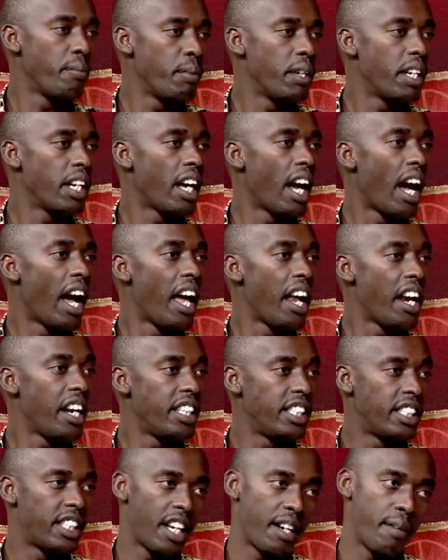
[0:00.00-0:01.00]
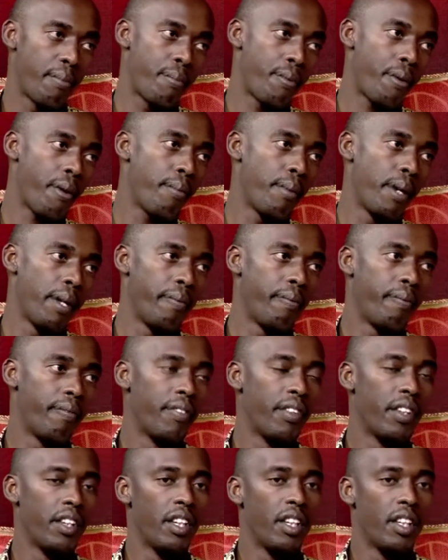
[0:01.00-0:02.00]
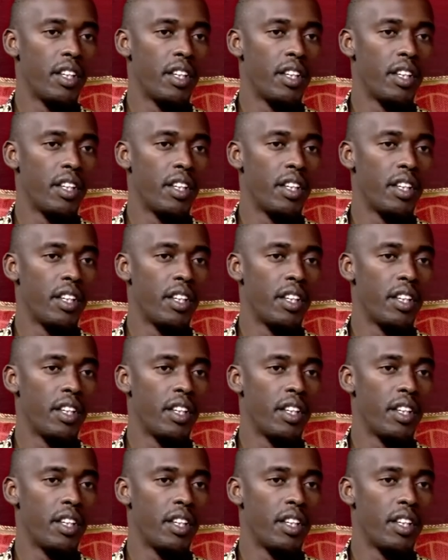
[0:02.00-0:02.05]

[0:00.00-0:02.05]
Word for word: being a hereditary problem.